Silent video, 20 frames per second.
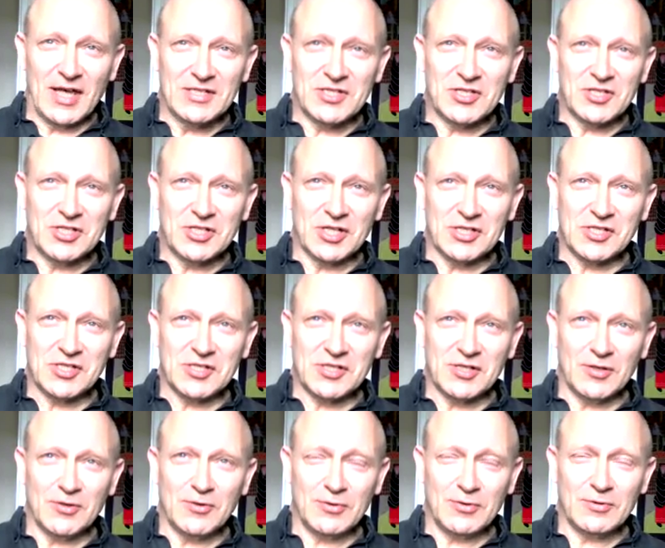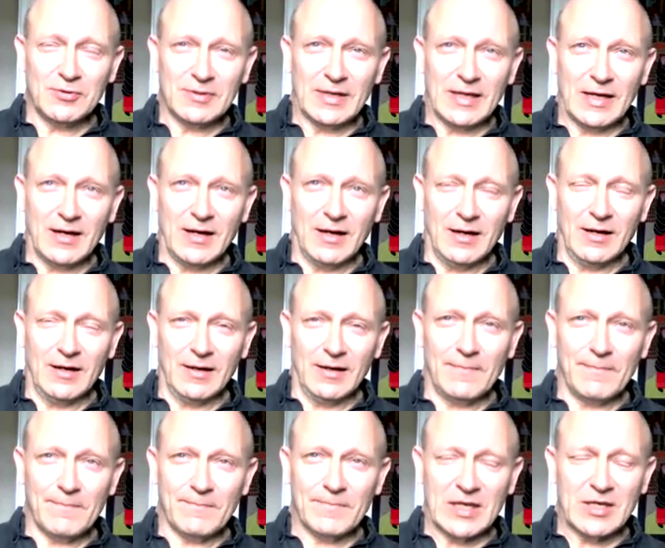is just to
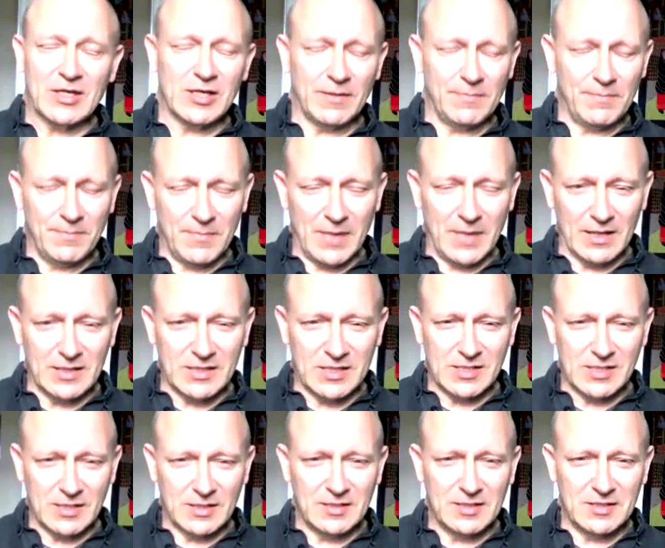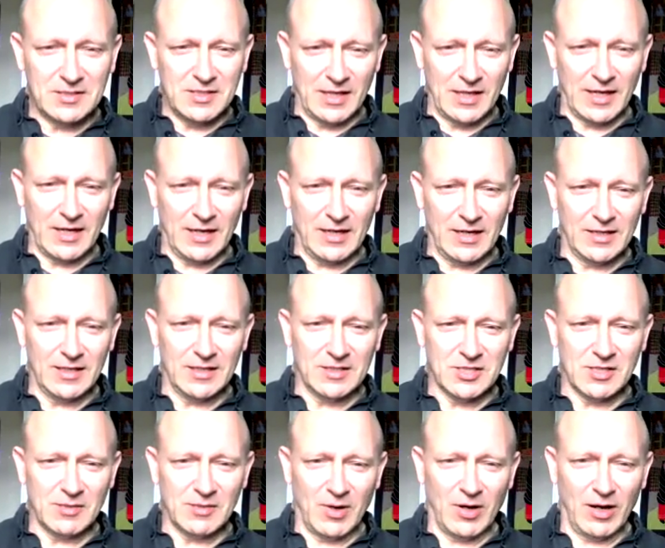commit daily
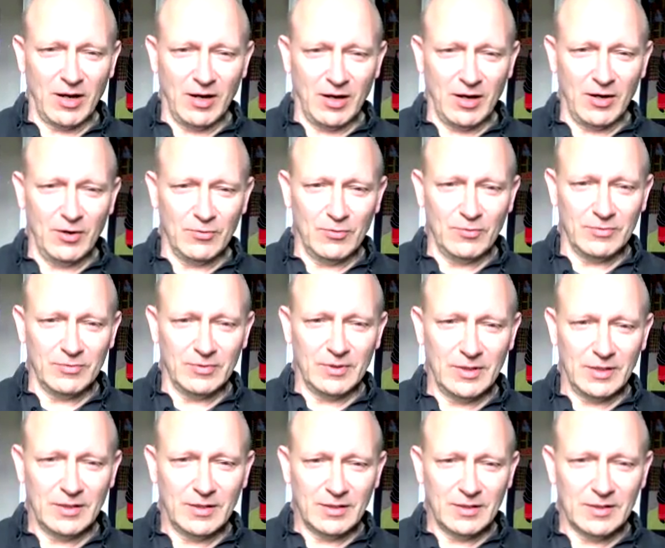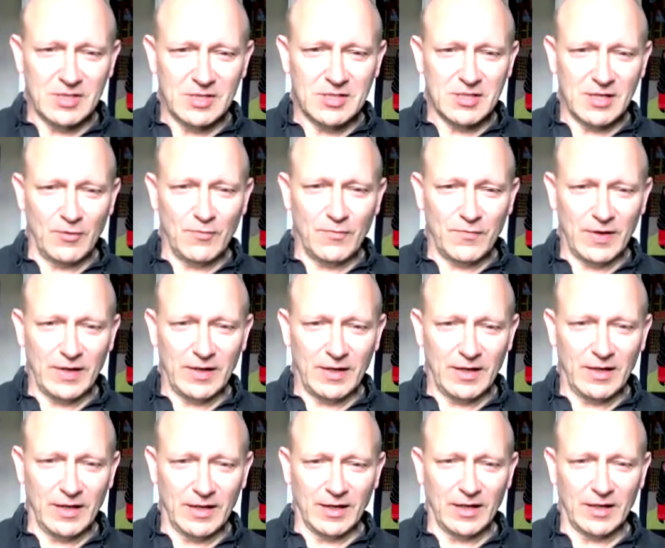to my own
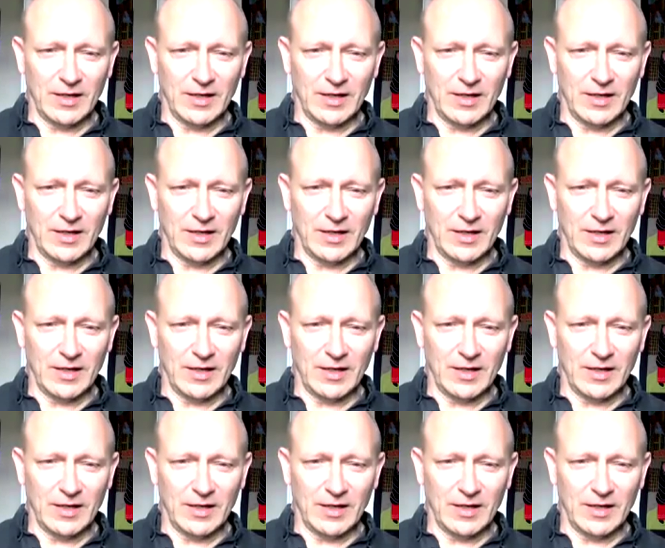self-healing.